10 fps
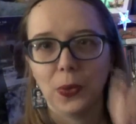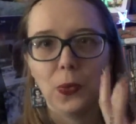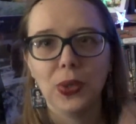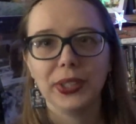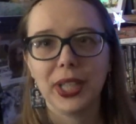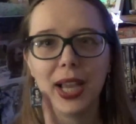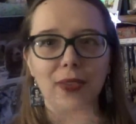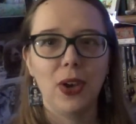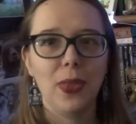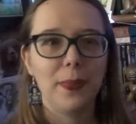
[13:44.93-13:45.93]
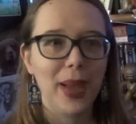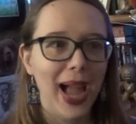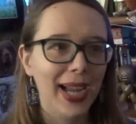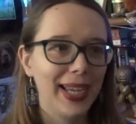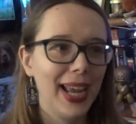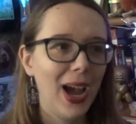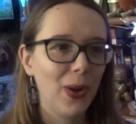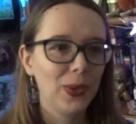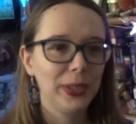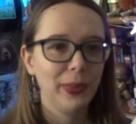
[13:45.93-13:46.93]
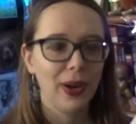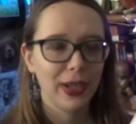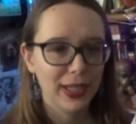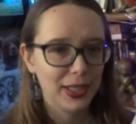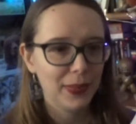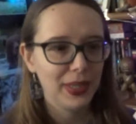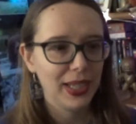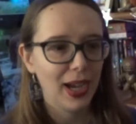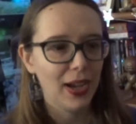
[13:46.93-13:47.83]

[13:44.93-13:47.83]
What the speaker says: what's kind of on the back and how it was marketed to me.